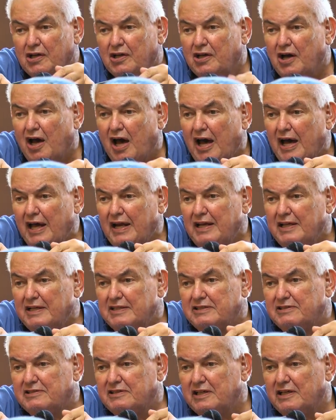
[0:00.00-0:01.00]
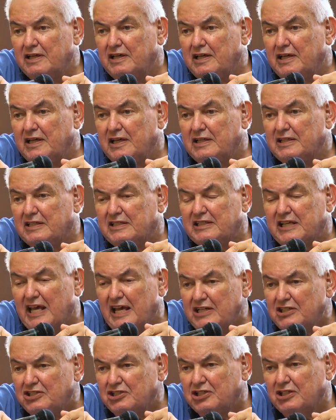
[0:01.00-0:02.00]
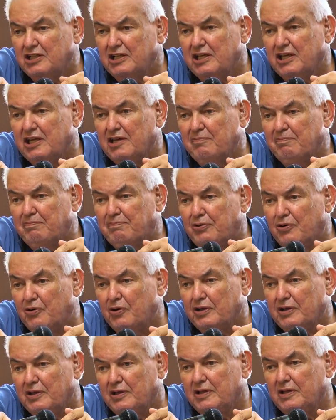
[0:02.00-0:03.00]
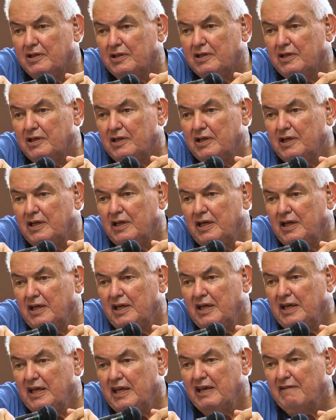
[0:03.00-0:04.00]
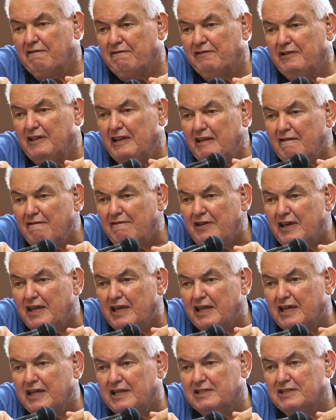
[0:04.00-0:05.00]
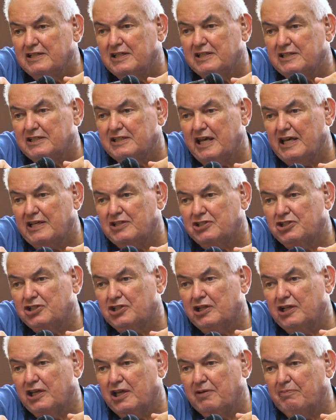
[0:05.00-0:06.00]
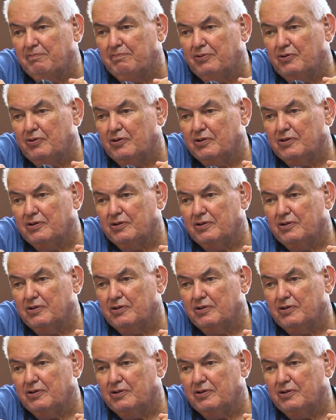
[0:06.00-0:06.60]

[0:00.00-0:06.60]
God is essentially important if living is essentially important.